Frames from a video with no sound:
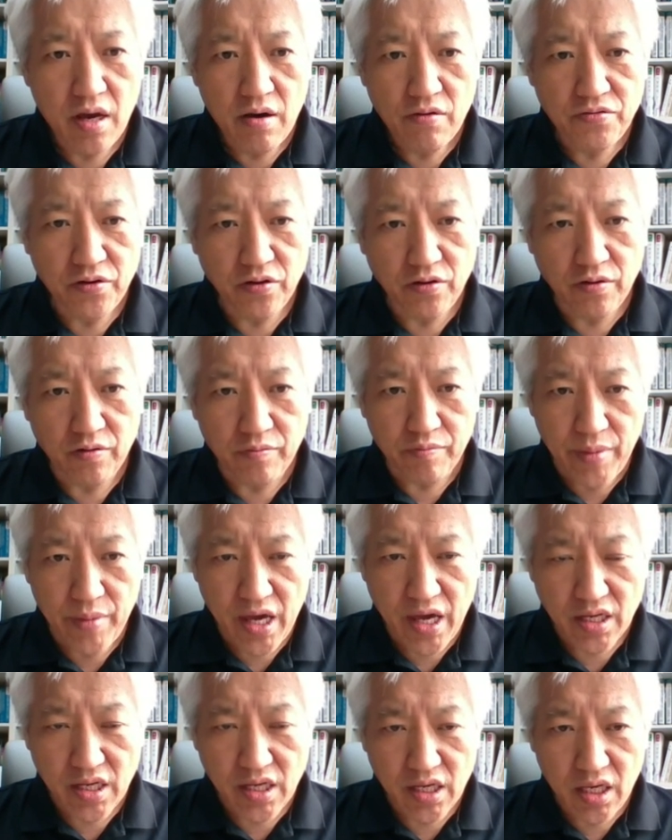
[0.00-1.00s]
For
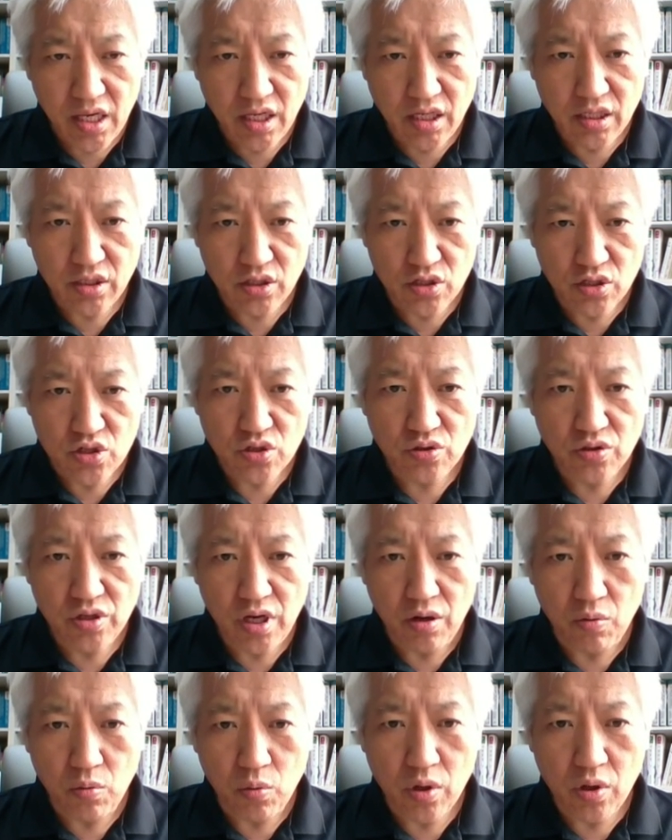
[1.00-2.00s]
many in
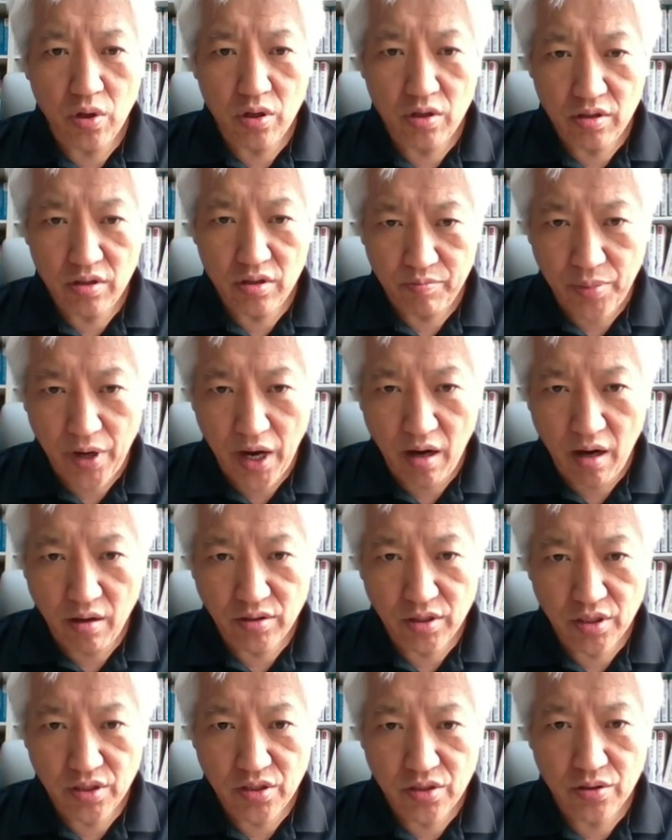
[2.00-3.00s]
Judah were bound